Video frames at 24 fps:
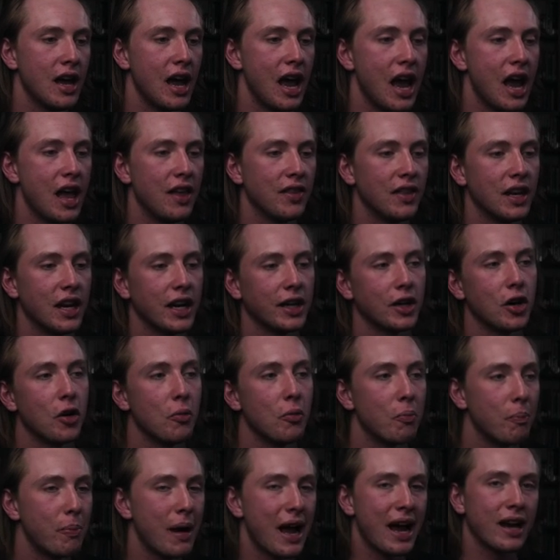and then I go
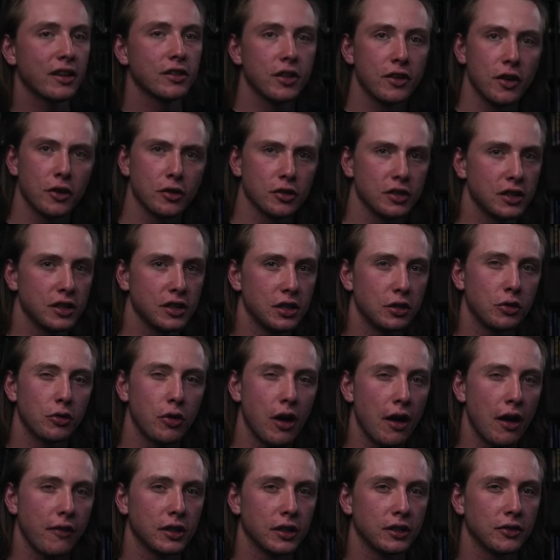back to those still
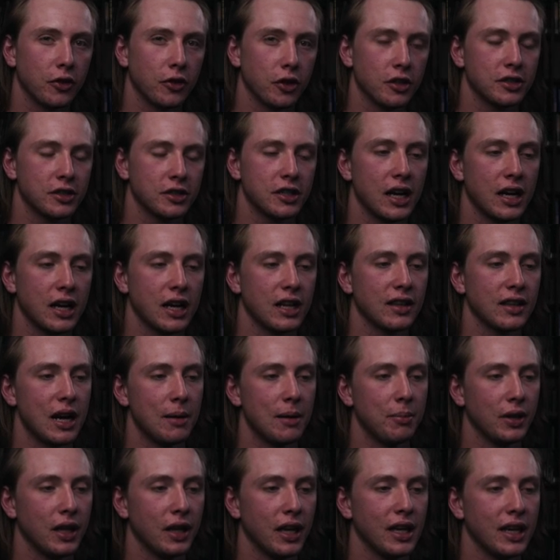graphics for a second that I
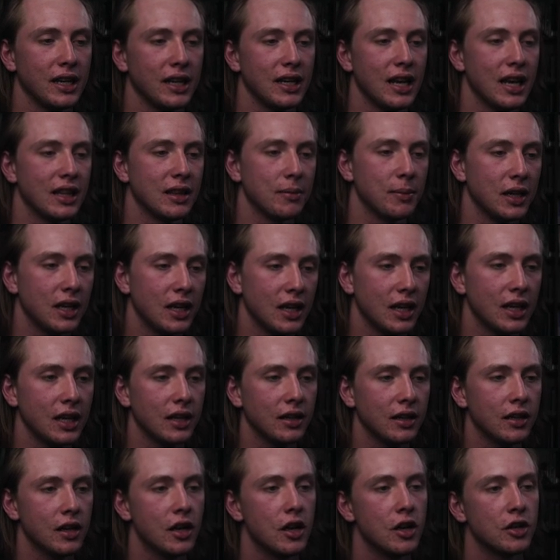played at the beginning.